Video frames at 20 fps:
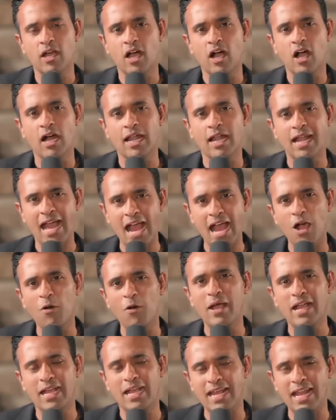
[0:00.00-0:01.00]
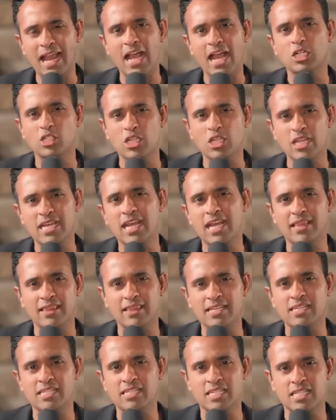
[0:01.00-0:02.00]
on how I can actually get
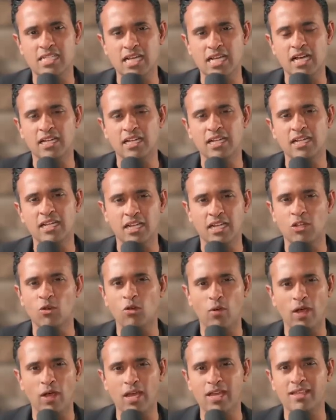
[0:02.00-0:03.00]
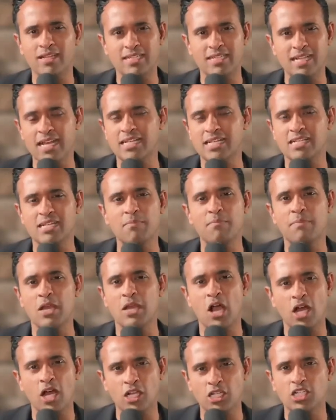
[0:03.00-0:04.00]
this done in a way that takes it
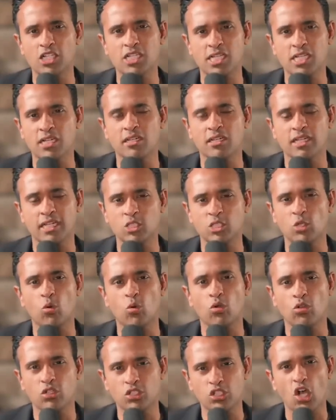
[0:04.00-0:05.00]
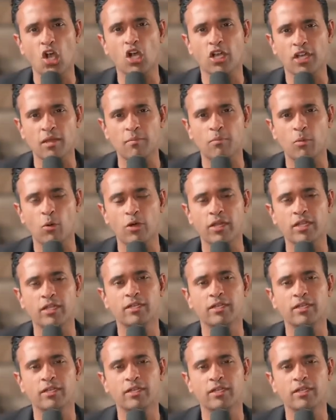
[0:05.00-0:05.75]
beyond just an electoral talking point?